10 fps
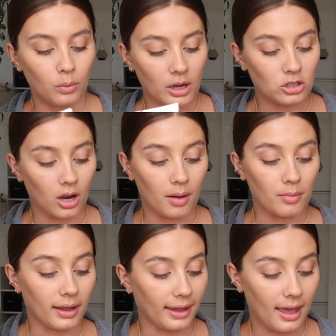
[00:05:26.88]
which
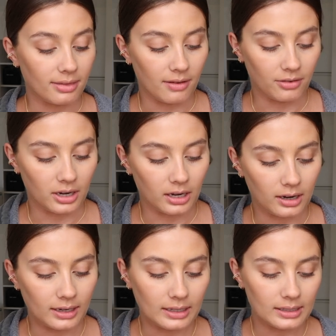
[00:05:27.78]
again, they very
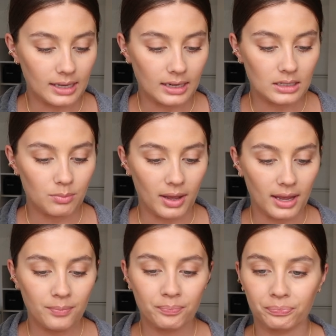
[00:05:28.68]
kindly sent to
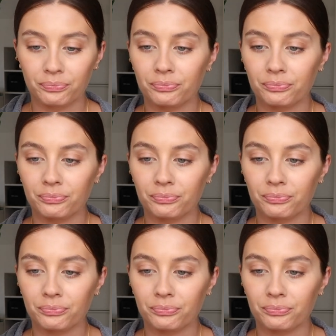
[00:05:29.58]
me.